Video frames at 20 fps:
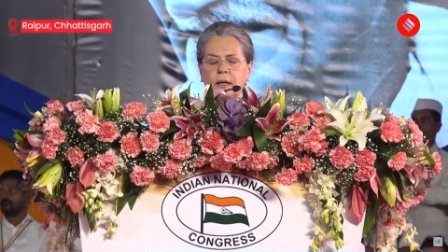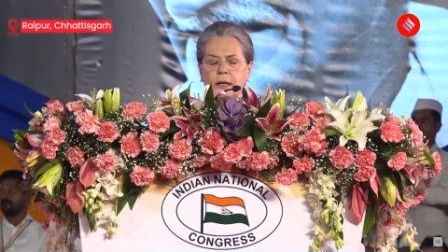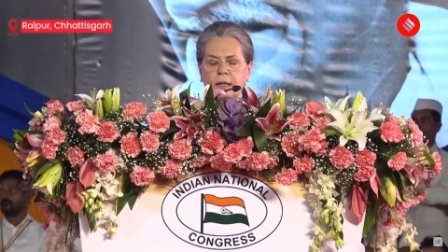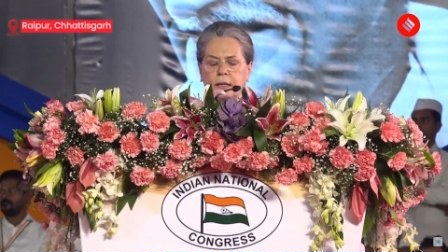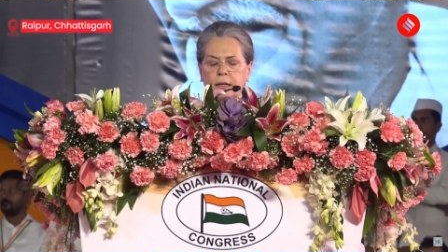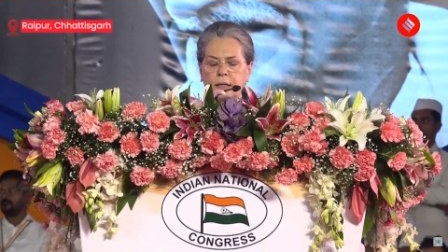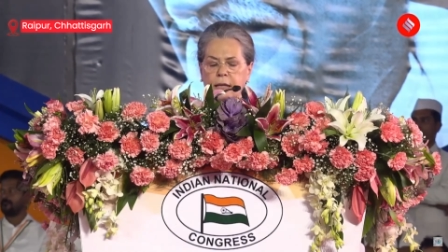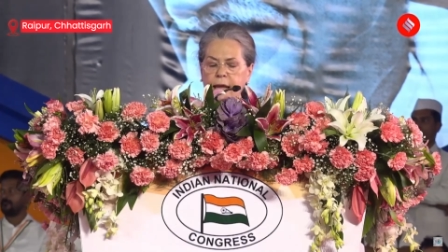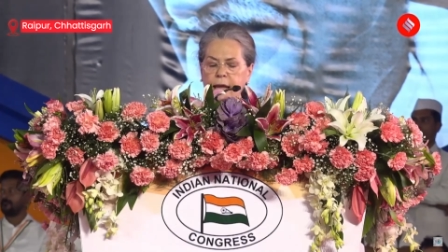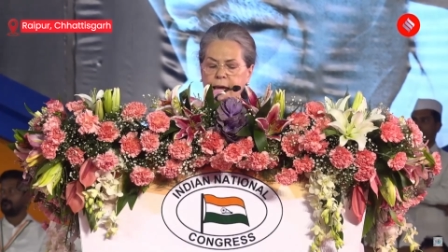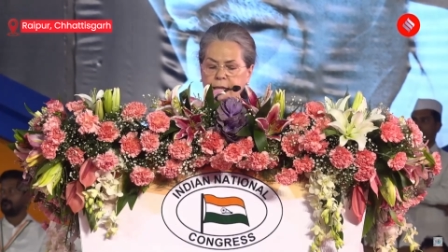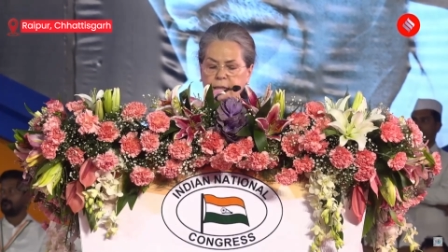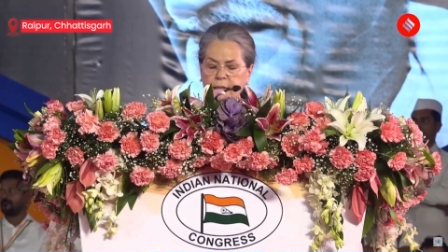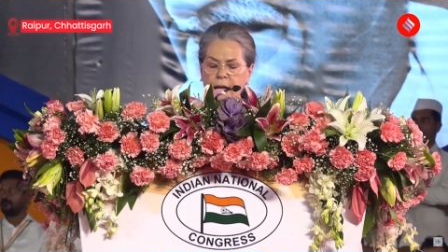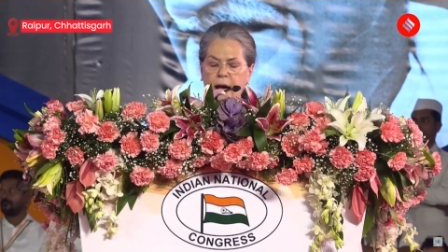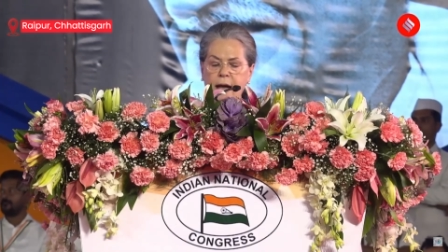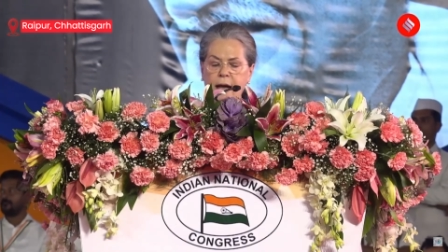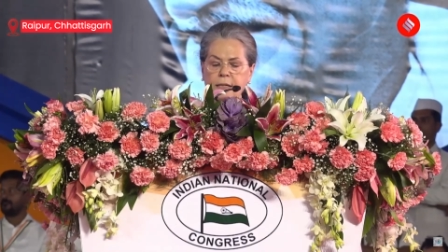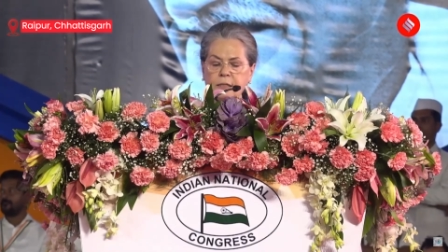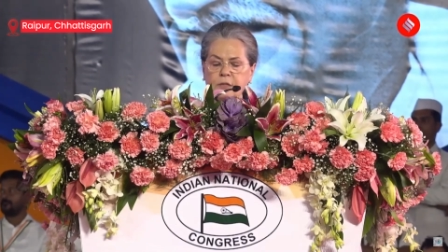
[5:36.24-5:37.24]
Let
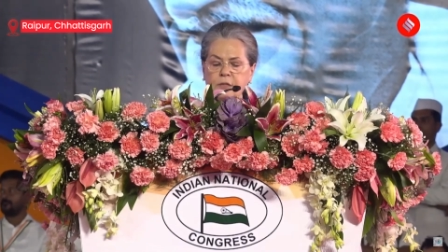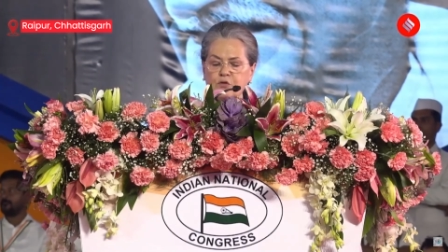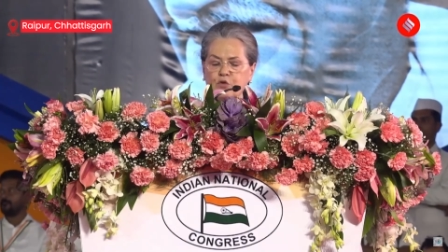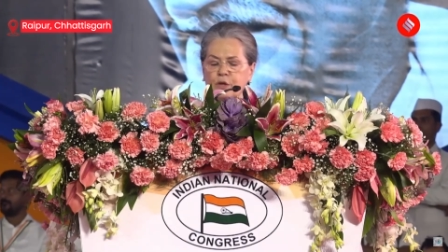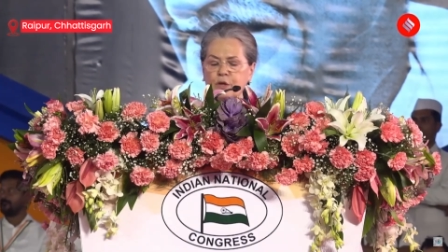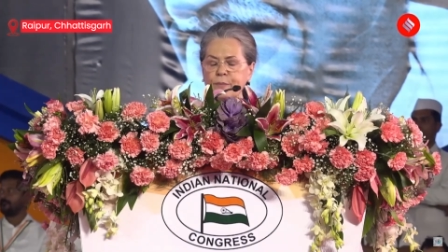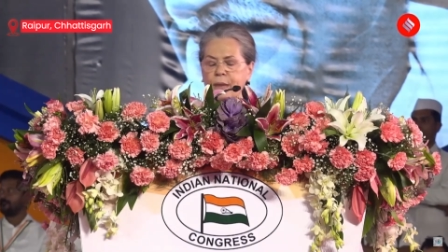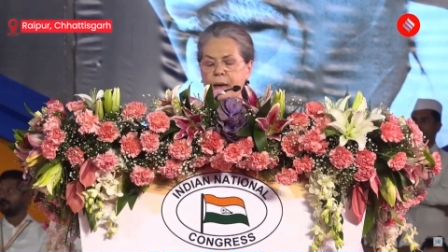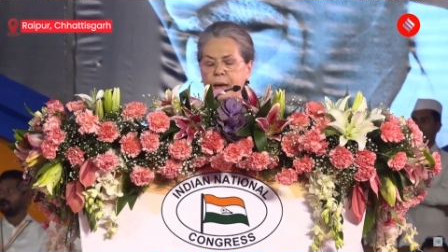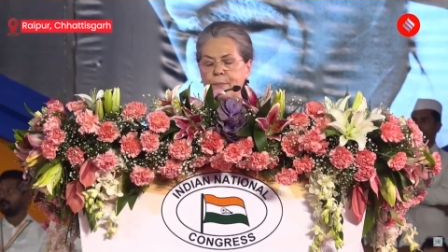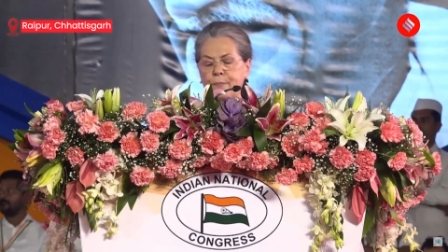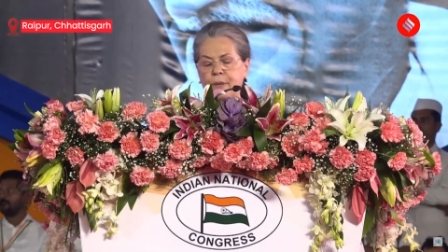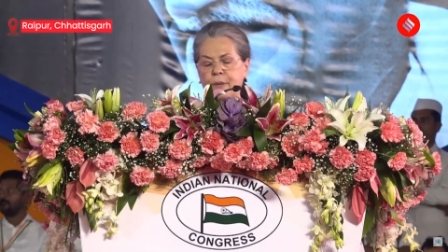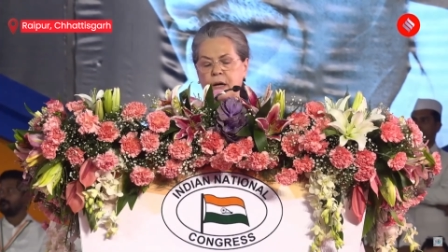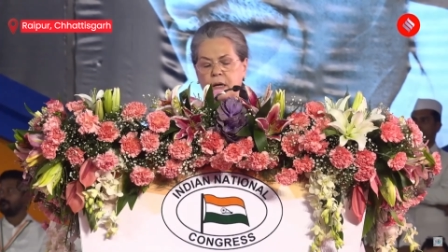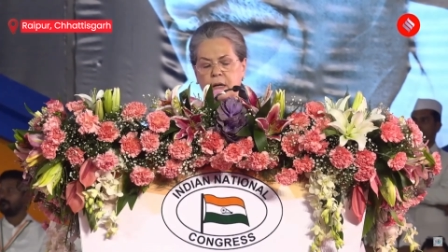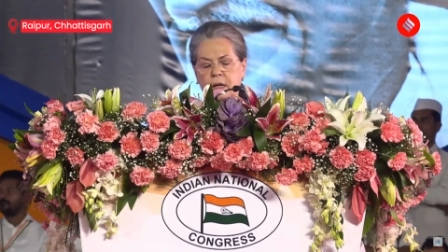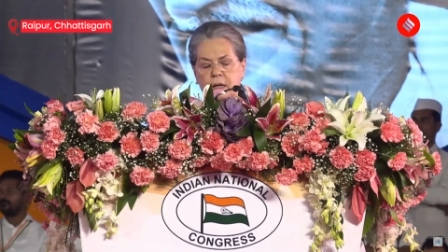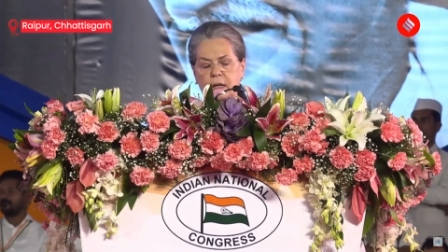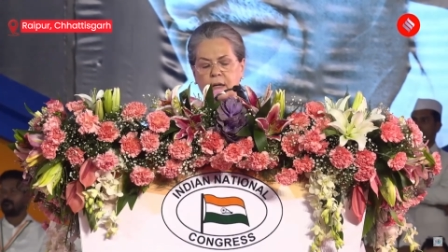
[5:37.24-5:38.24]
us
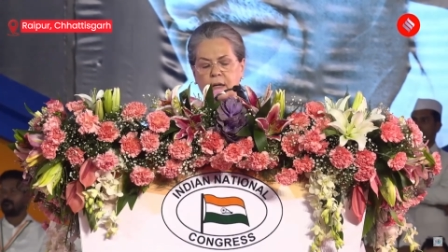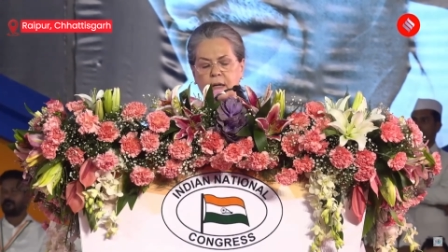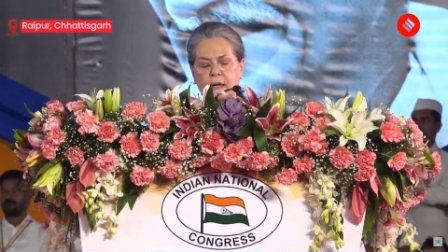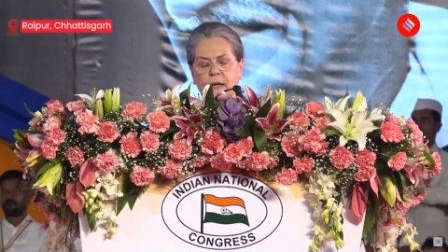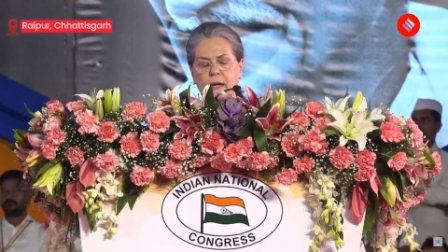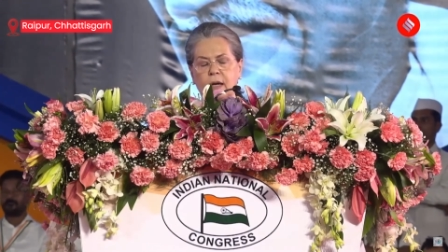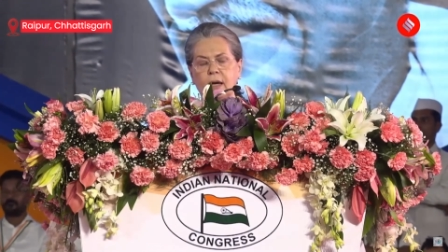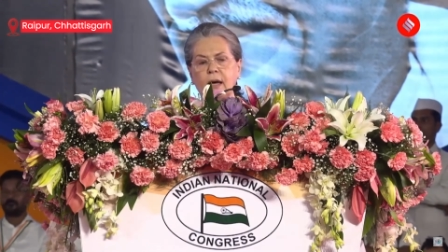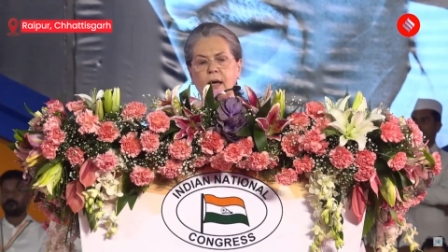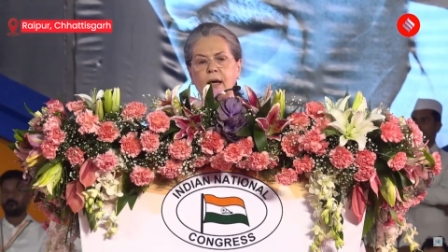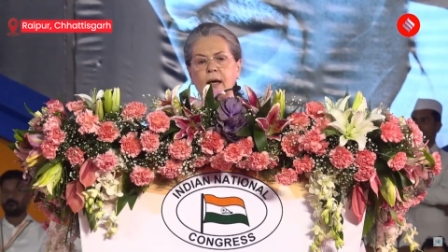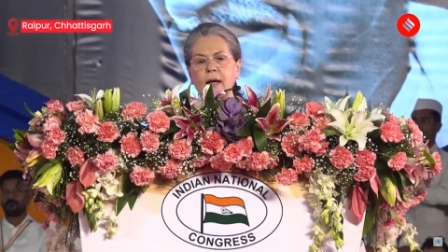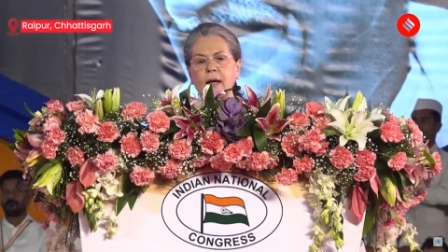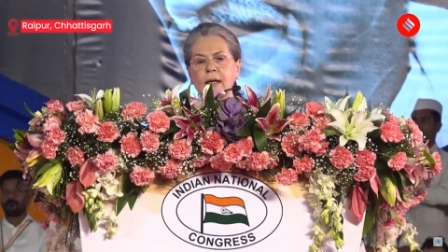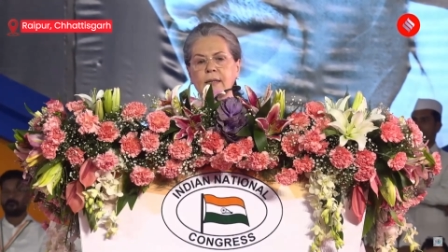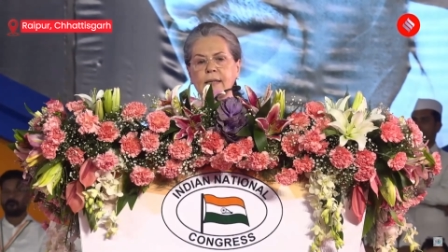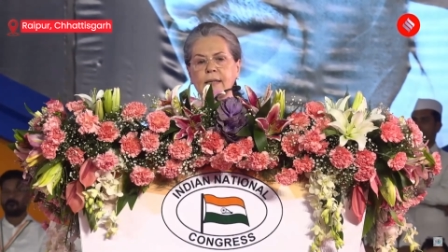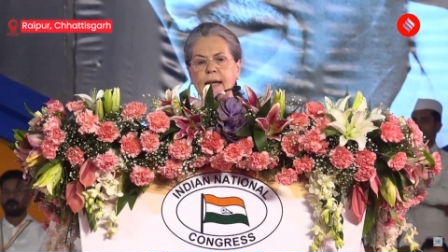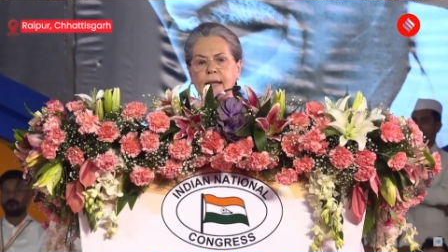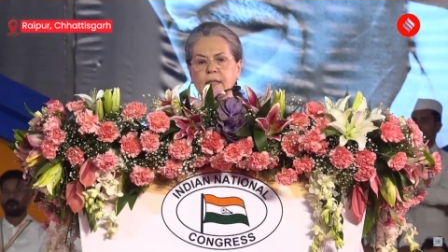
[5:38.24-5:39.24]
remember
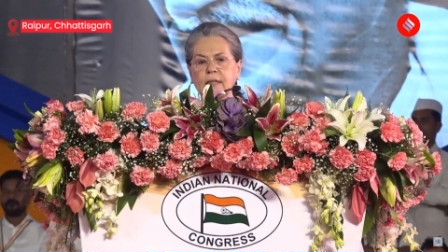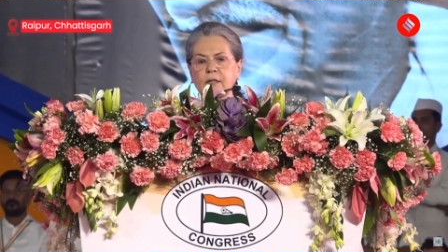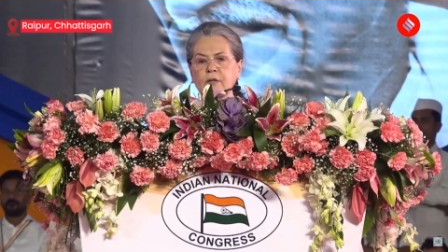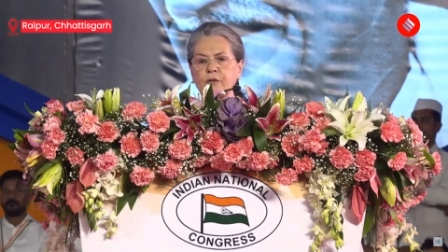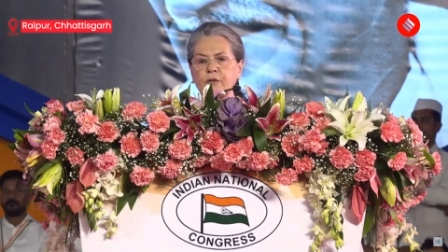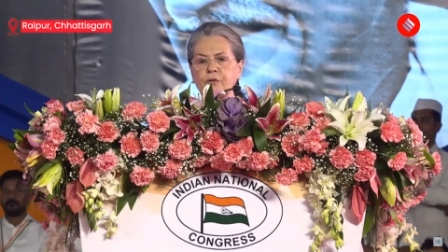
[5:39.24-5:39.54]
that